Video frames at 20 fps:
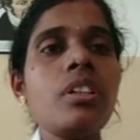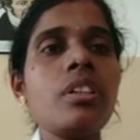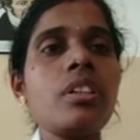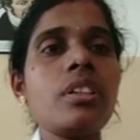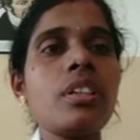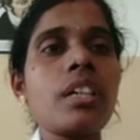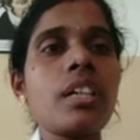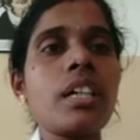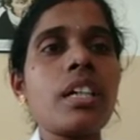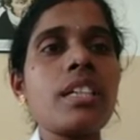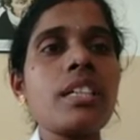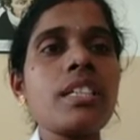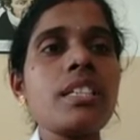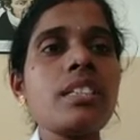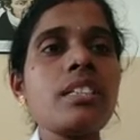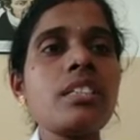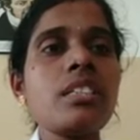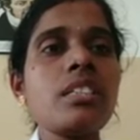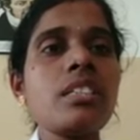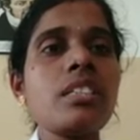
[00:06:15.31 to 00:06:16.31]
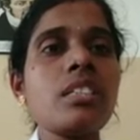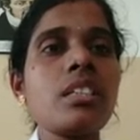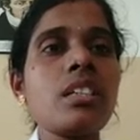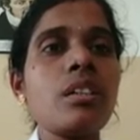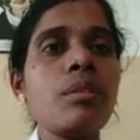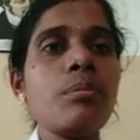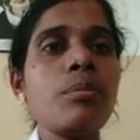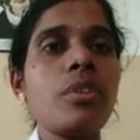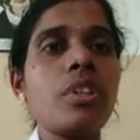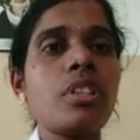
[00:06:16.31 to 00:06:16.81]
the condensed
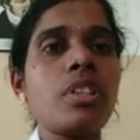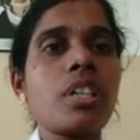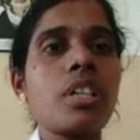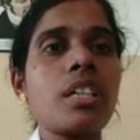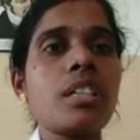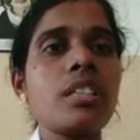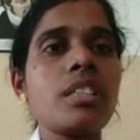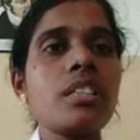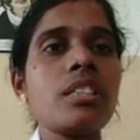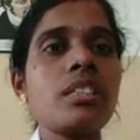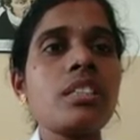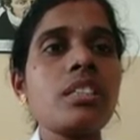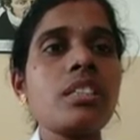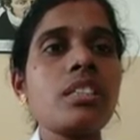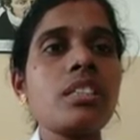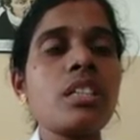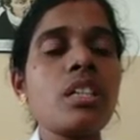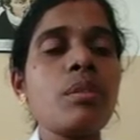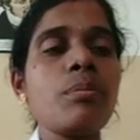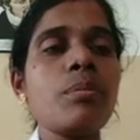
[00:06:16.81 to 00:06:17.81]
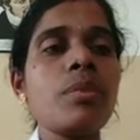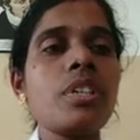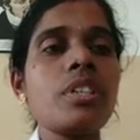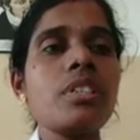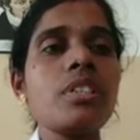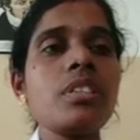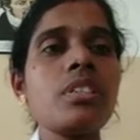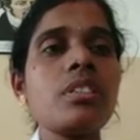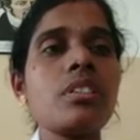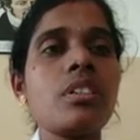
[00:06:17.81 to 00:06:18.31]
steam
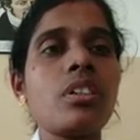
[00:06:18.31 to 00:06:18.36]
is